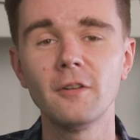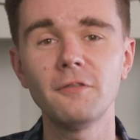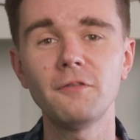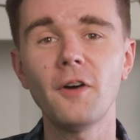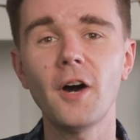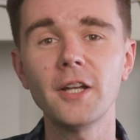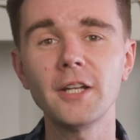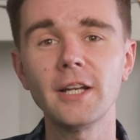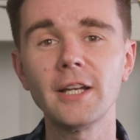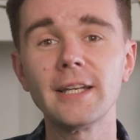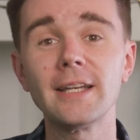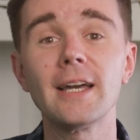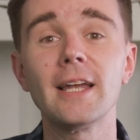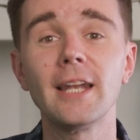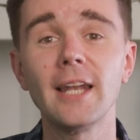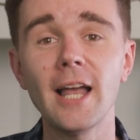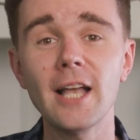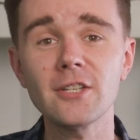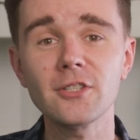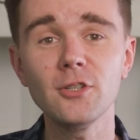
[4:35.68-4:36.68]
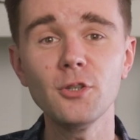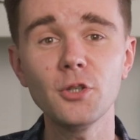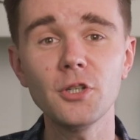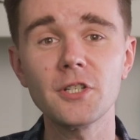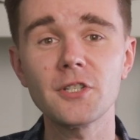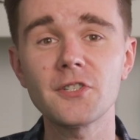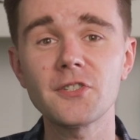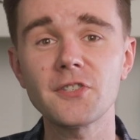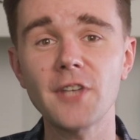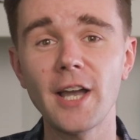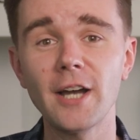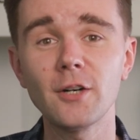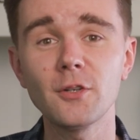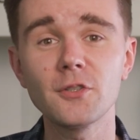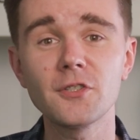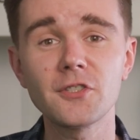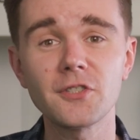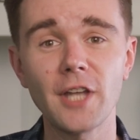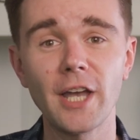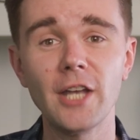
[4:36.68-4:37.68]
Finally, let's look at
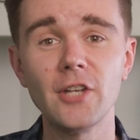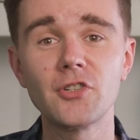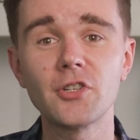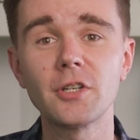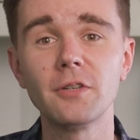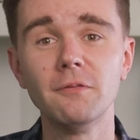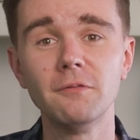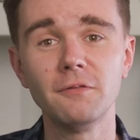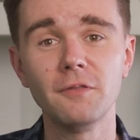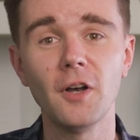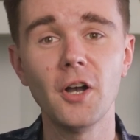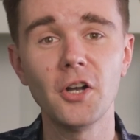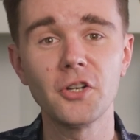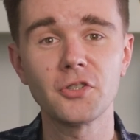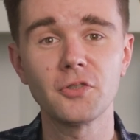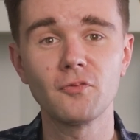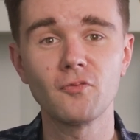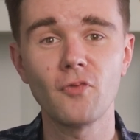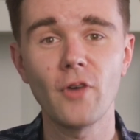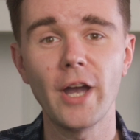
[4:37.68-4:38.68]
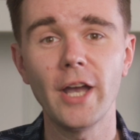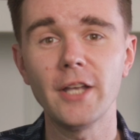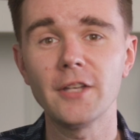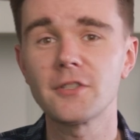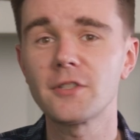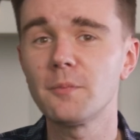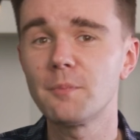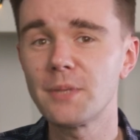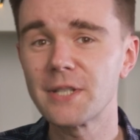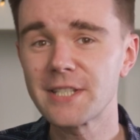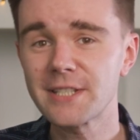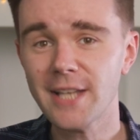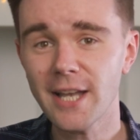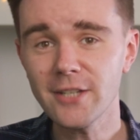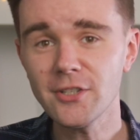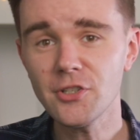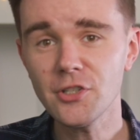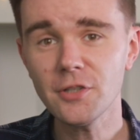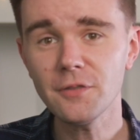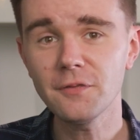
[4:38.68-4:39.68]
sales stage conversion rates, the
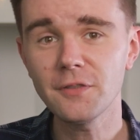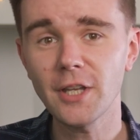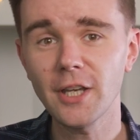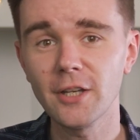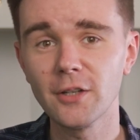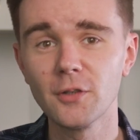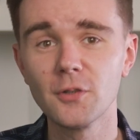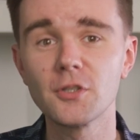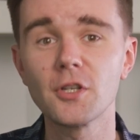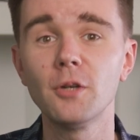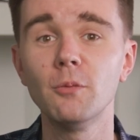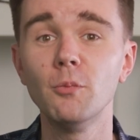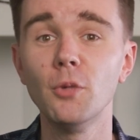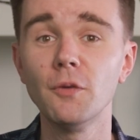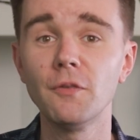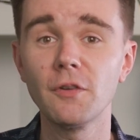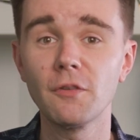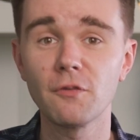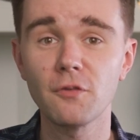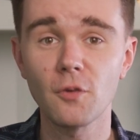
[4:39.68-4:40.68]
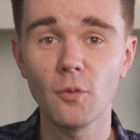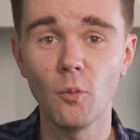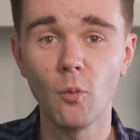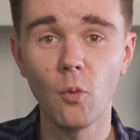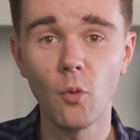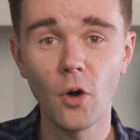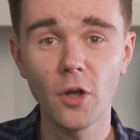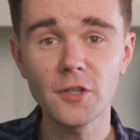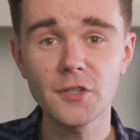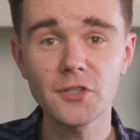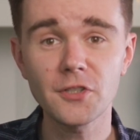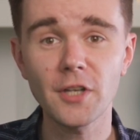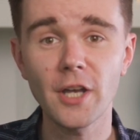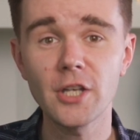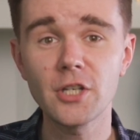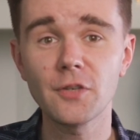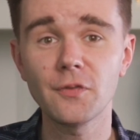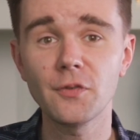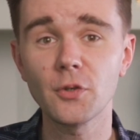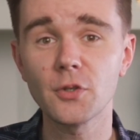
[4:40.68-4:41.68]
percentage of deals moving from one
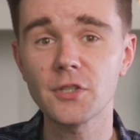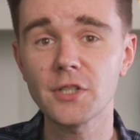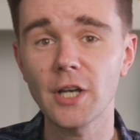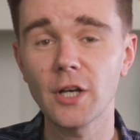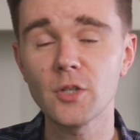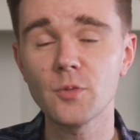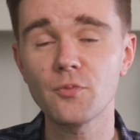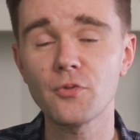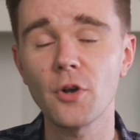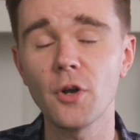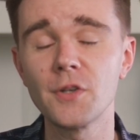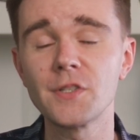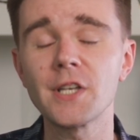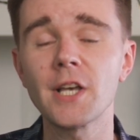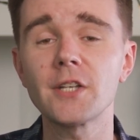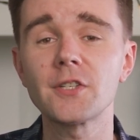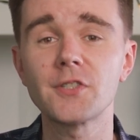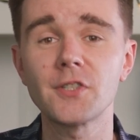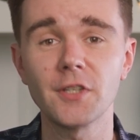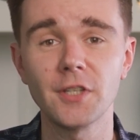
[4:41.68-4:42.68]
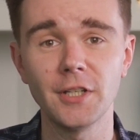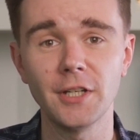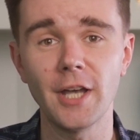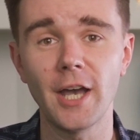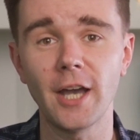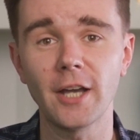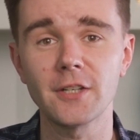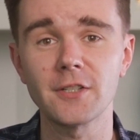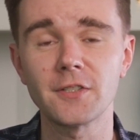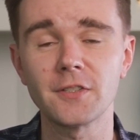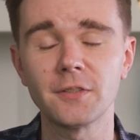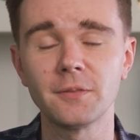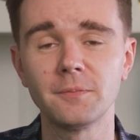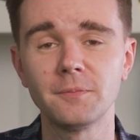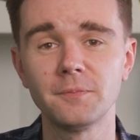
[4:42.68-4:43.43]
stage of your sales process to the next.